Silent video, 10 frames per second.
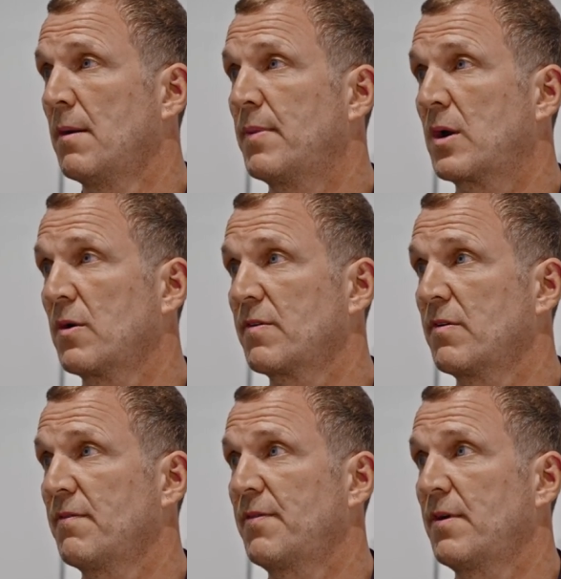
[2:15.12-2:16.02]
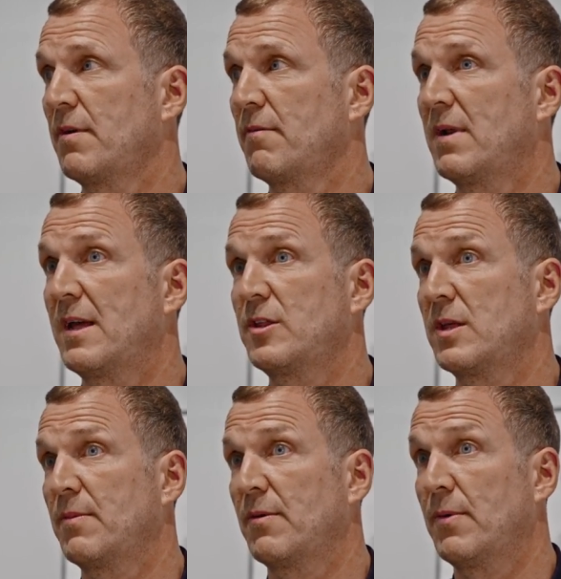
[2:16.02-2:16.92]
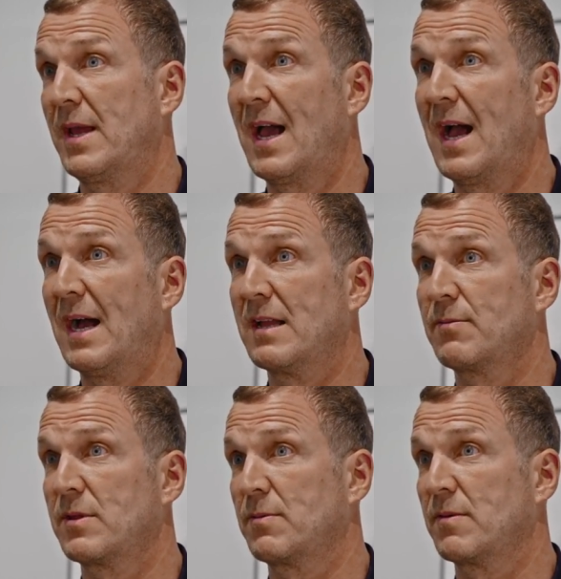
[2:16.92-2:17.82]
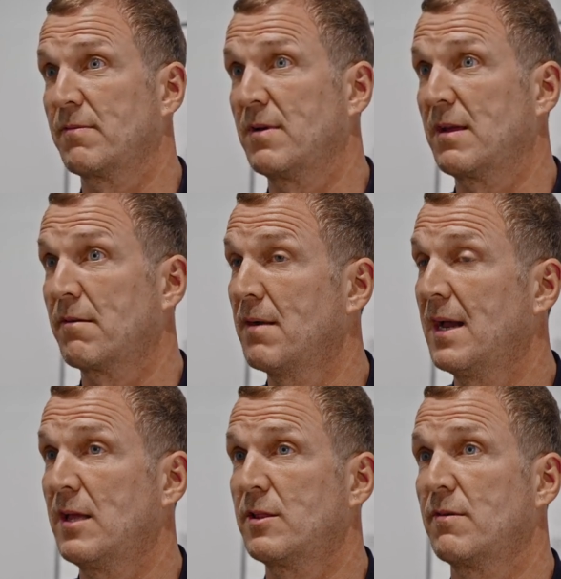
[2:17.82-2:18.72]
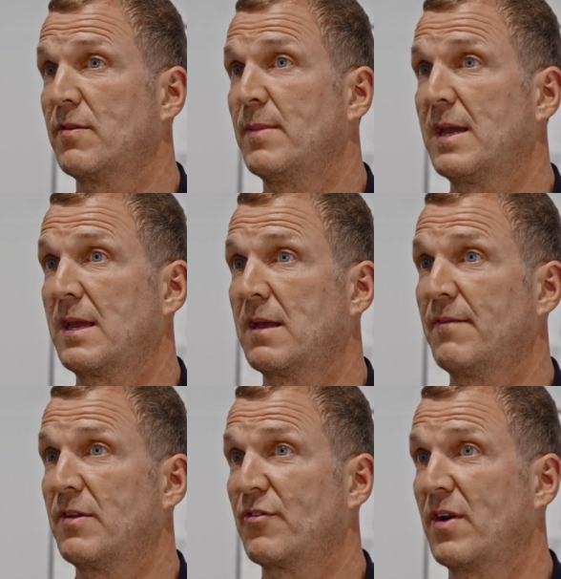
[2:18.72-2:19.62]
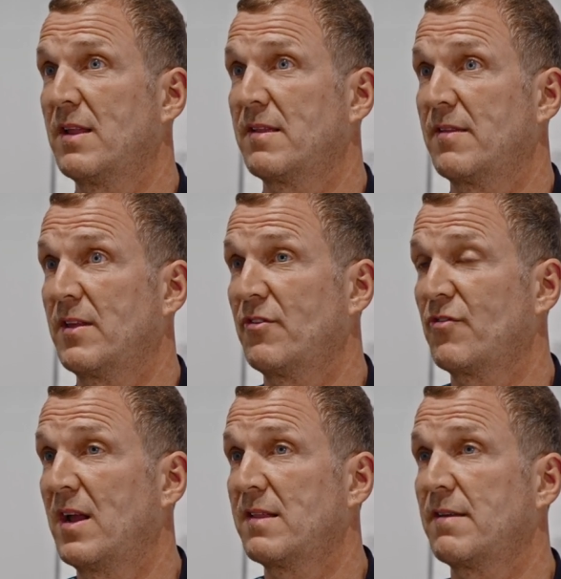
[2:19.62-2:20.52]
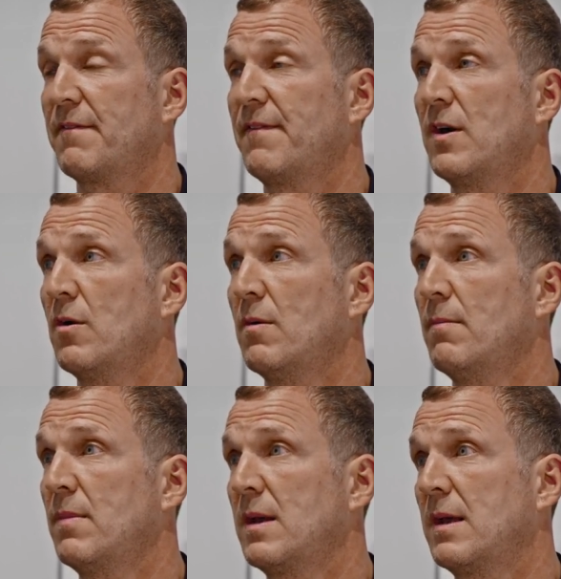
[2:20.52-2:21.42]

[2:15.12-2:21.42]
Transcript: Because of the relationship that we had, which was really great during the making of In Transit, the In Transit film,